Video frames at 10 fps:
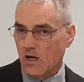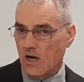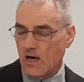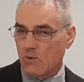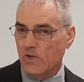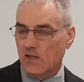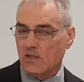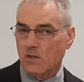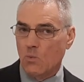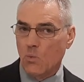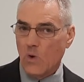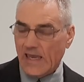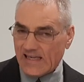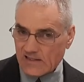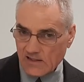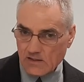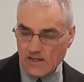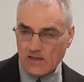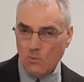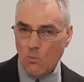Are we waiting
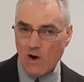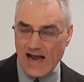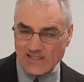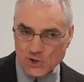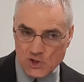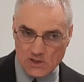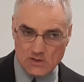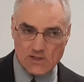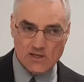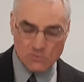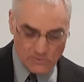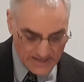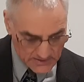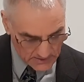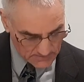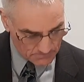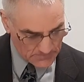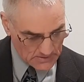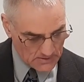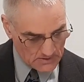and watching and ready
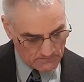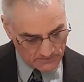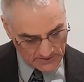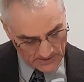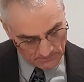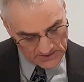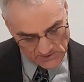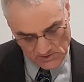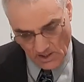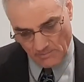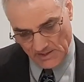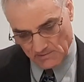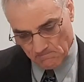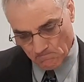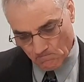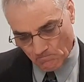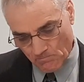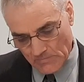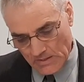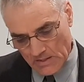for him? He's coming.
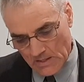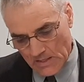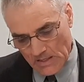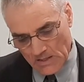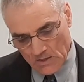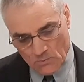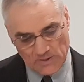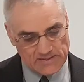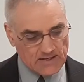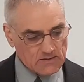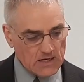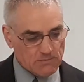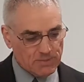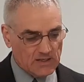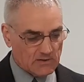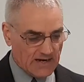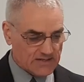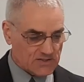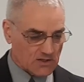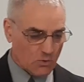Well, then Peter
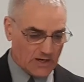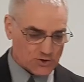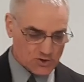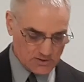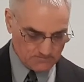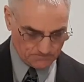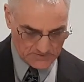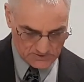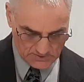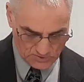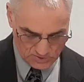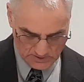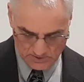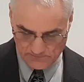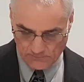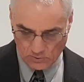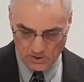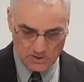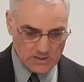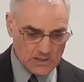asks the question Is this just
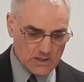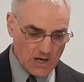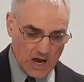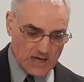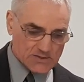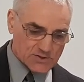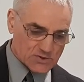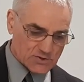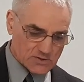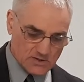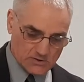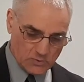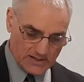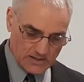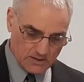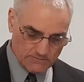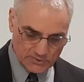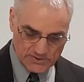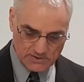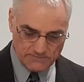for us, the 12,
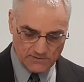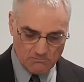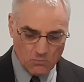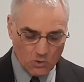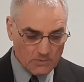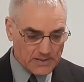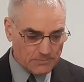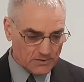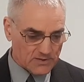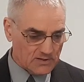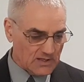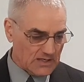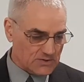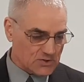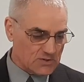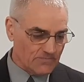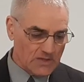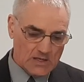or is it for more people than this?